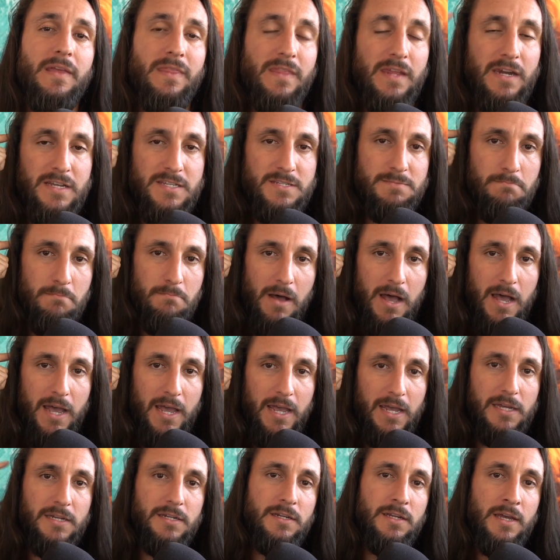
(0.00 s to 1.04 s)
And then his
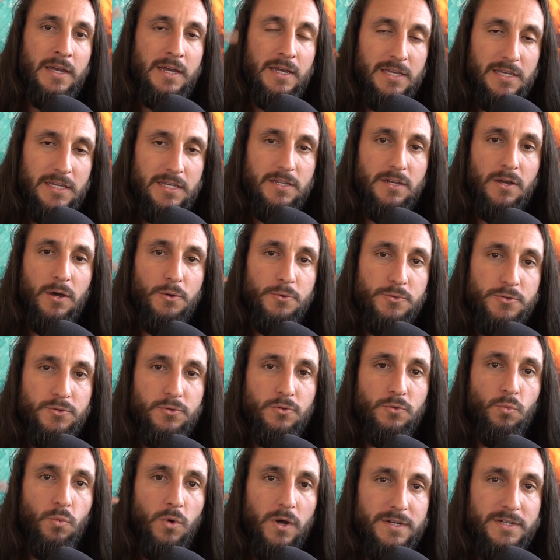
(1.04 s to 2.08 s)
mind, he goes
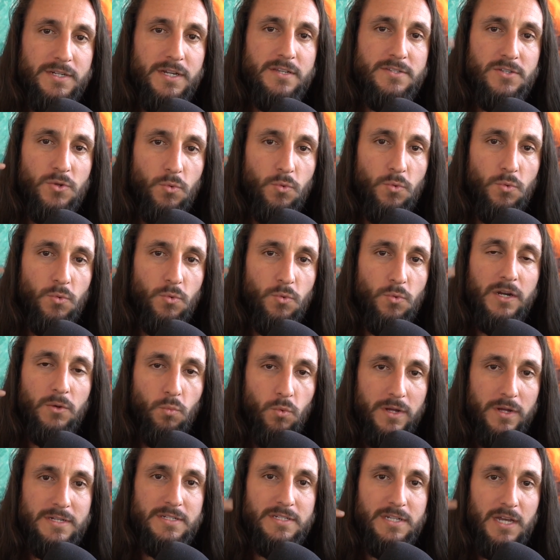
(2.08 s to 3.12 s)
through what doesn't work and
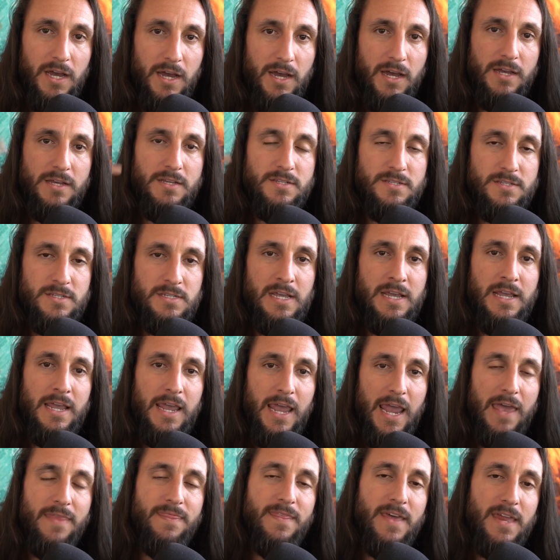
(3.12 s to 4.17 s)
what does,
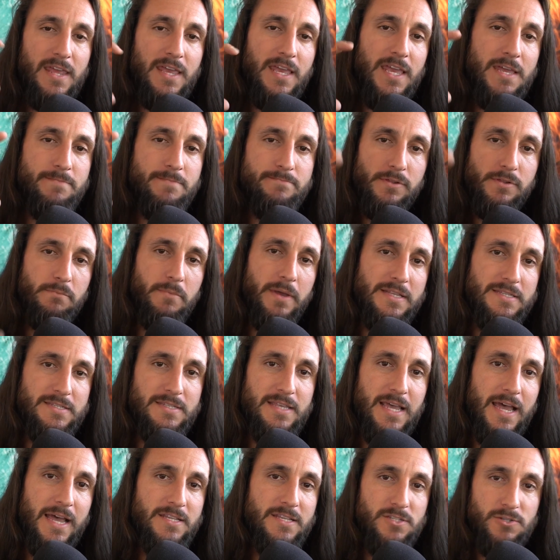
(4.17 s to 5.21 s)
and then he implements
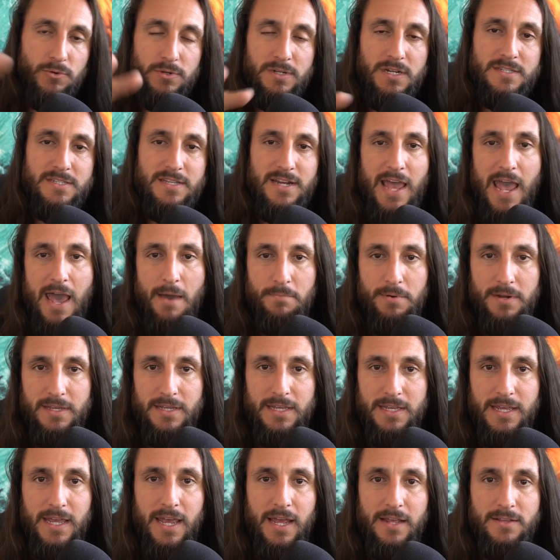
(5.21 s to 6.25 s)
that so it doesn't happen
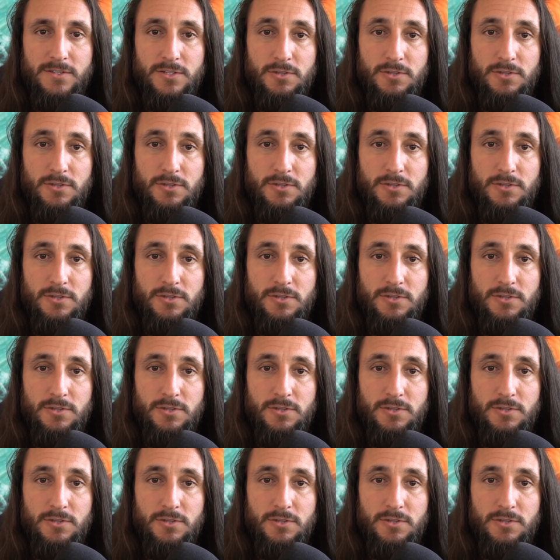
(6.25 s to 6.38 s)
again.